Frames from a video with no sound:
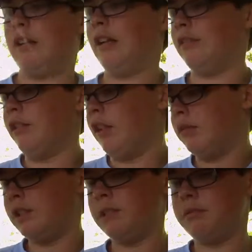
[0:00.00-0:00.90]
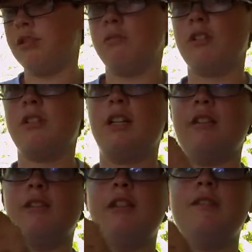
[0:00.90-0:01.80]
I don't know. It seems to work. I
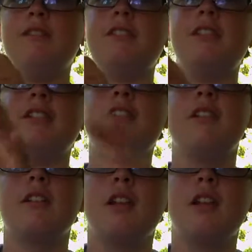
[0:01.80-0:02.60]
don't know if it's any good.